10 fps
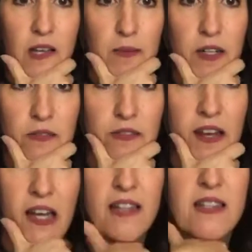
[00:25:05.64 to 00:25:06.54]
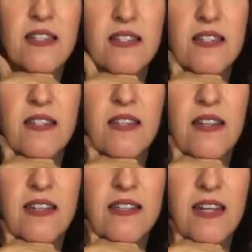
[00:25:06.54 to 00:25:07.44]
them in advance
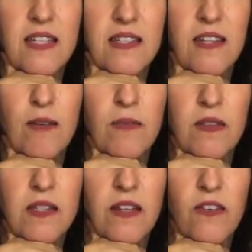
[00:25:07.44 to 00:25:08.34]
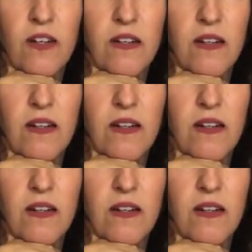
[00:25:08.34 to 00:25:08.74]
and dice it up. Celery.